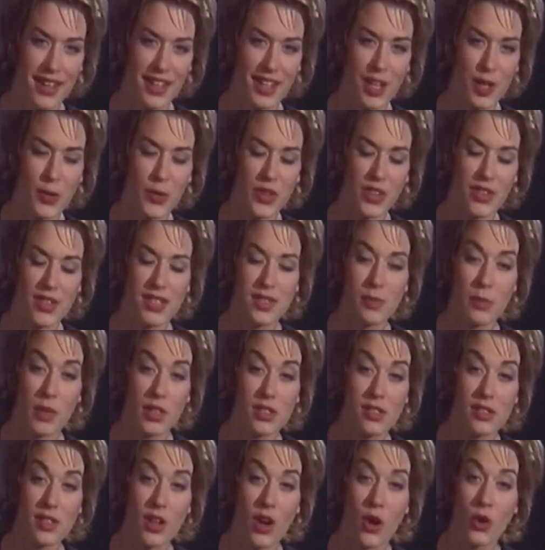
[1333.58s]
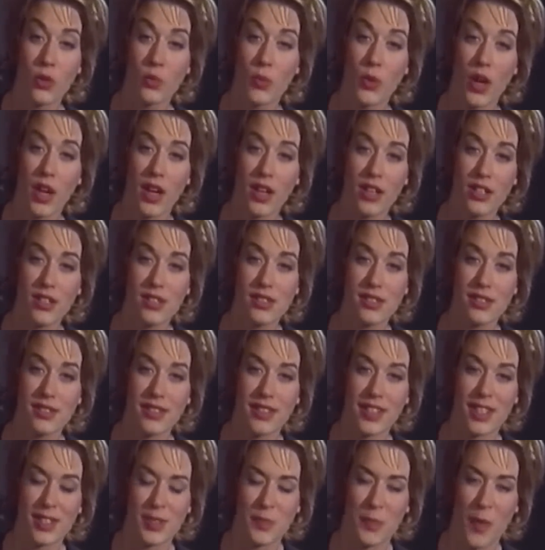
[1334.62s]
Here with this month's
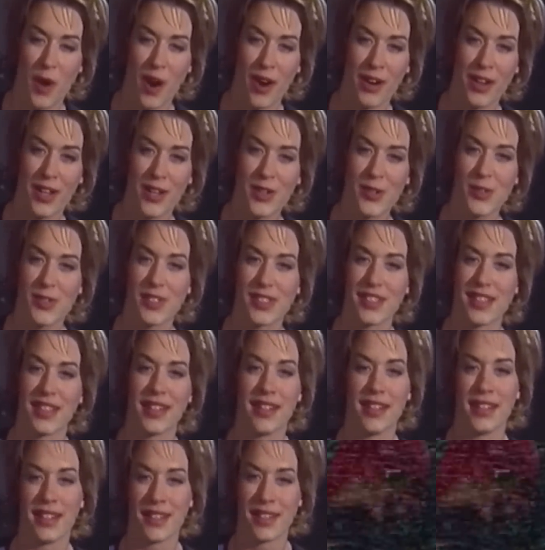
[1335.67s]
Codebreakers is Mario Z.